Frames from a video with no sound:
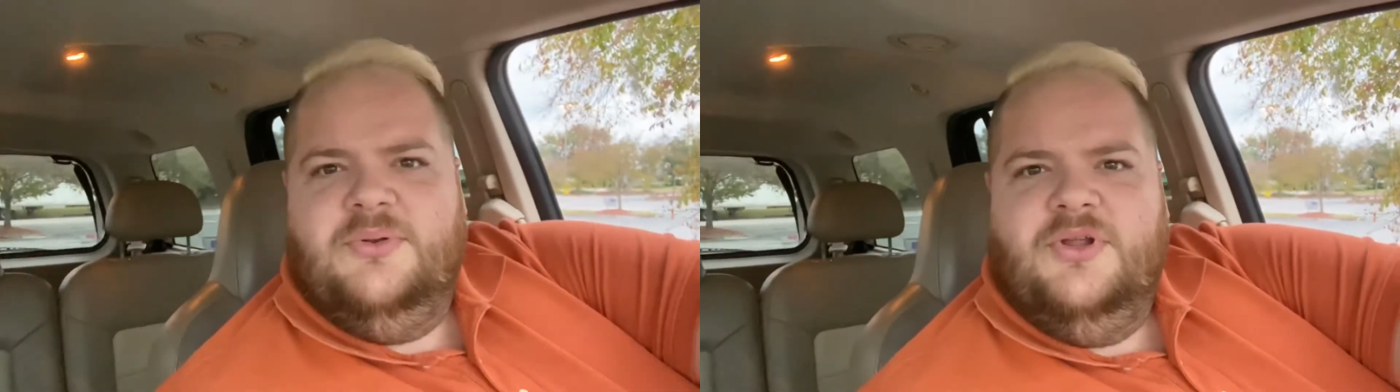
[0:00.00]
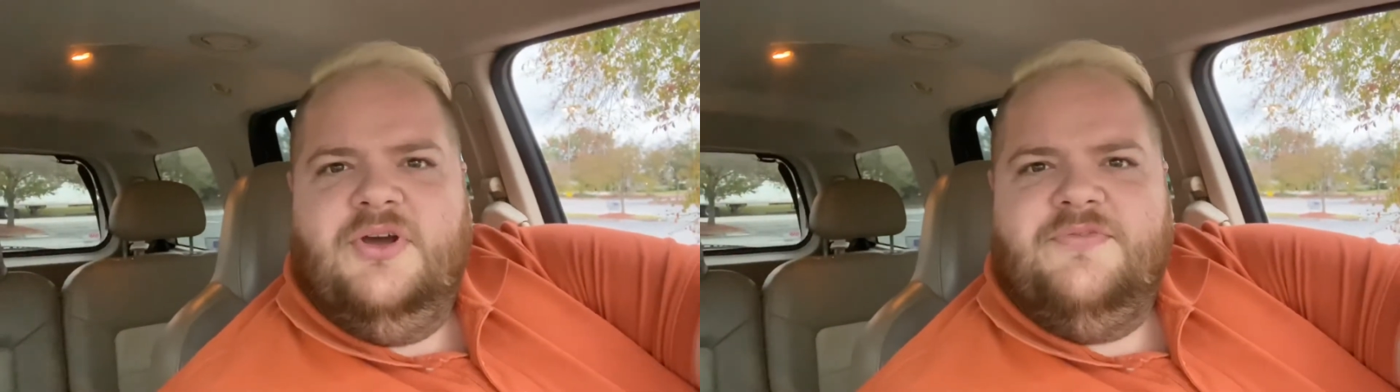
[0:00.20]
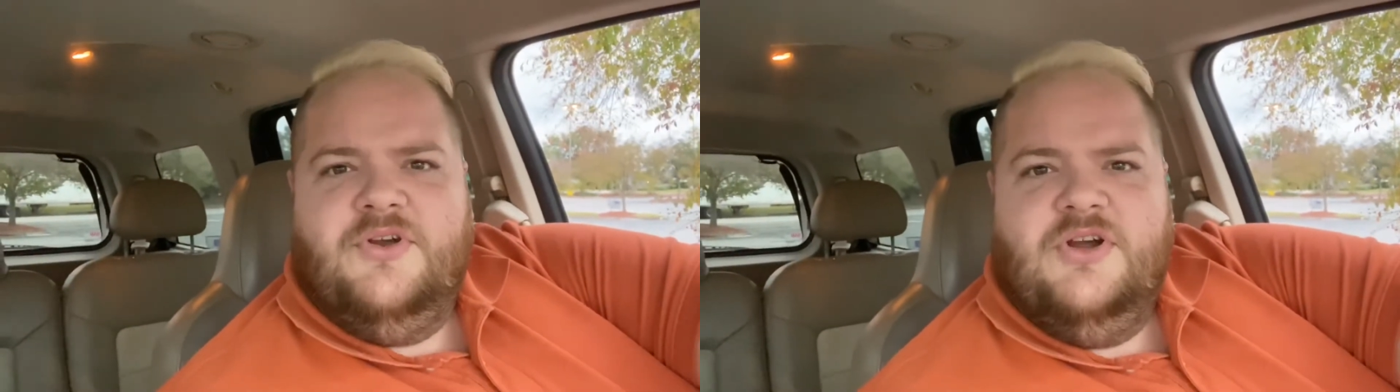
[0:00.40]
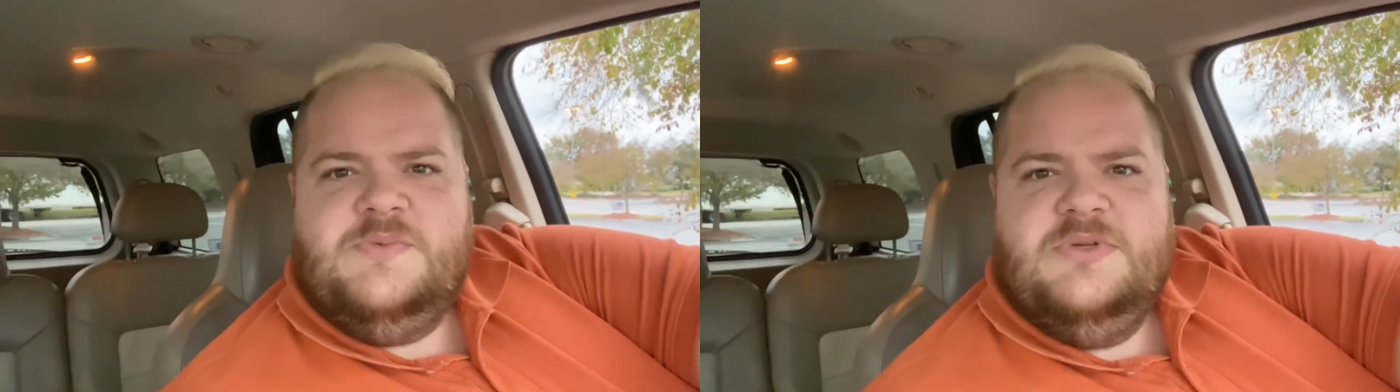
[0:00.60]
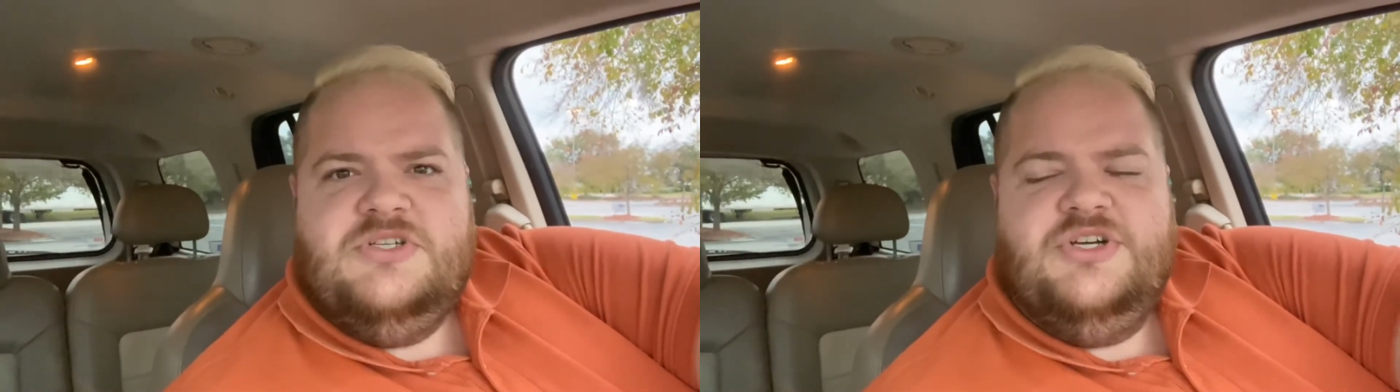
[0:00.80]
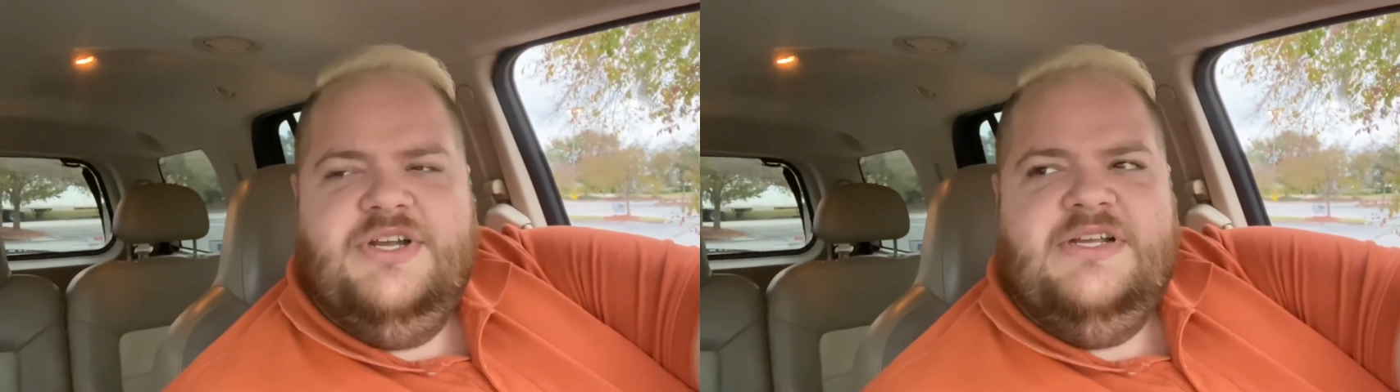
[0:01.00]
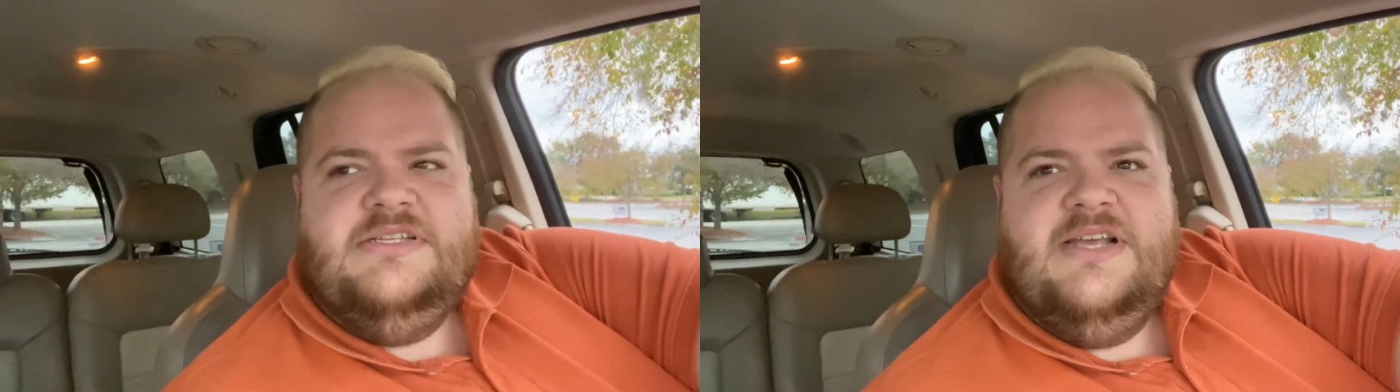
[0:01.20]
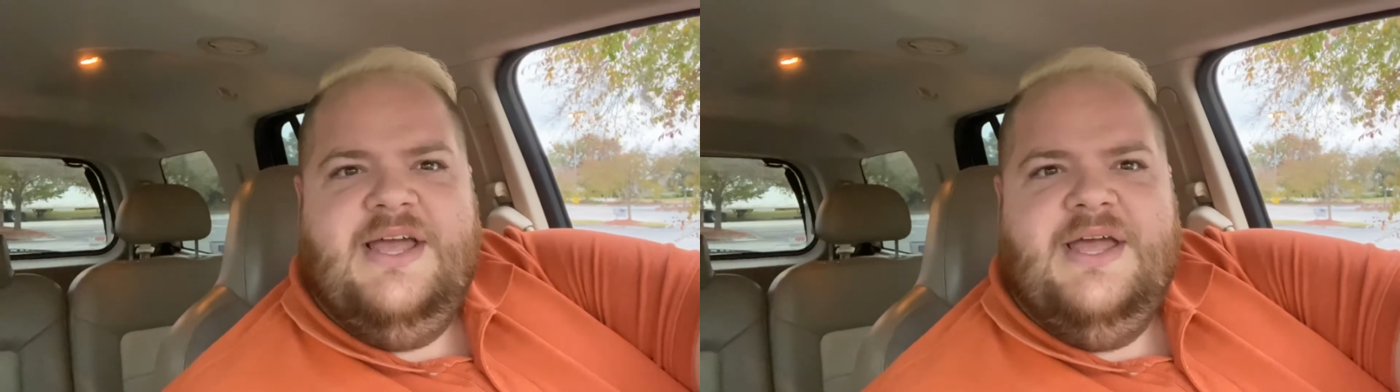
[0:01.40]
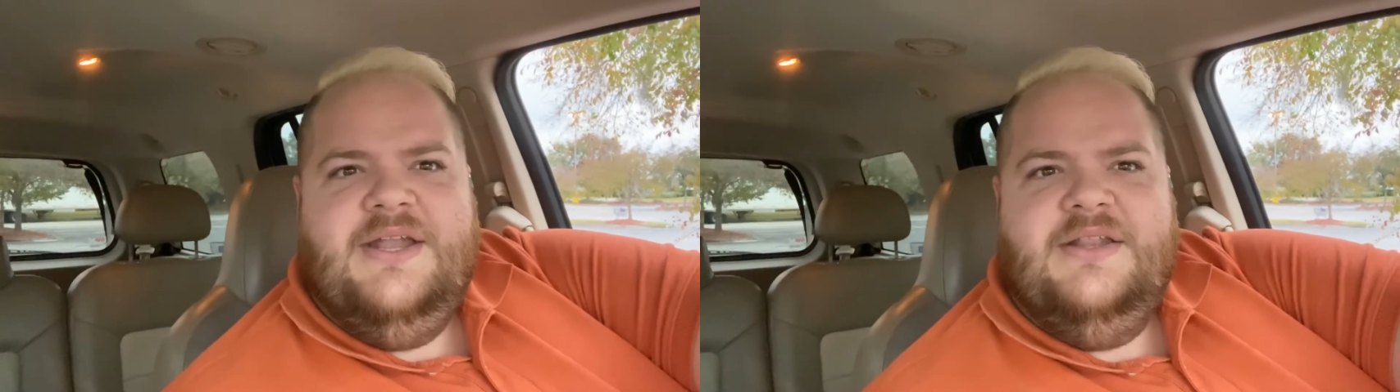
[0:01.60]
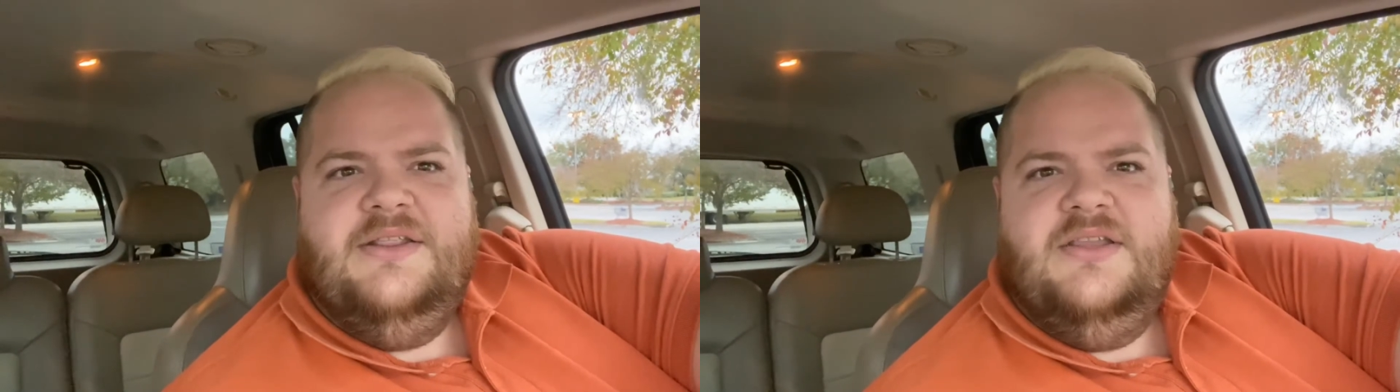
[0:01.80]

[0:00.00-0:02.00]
look for Christmas trees and